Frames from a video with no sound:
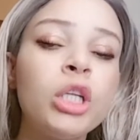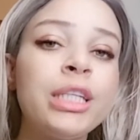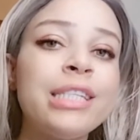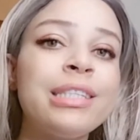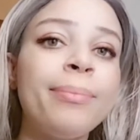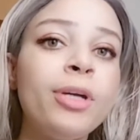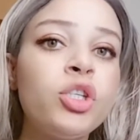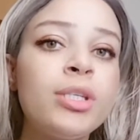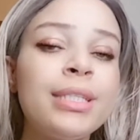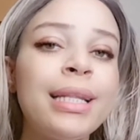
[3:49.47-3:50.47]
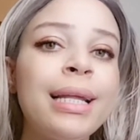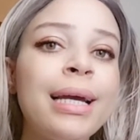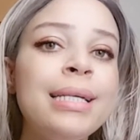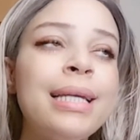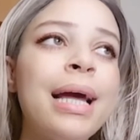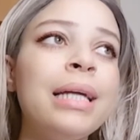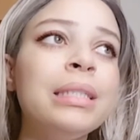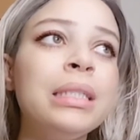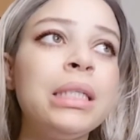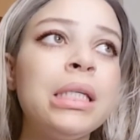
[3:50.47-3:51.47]
the sebaceous gland
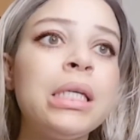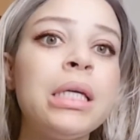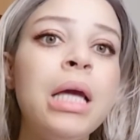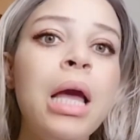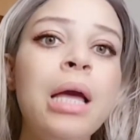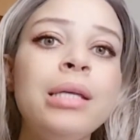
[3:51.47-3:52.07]
and the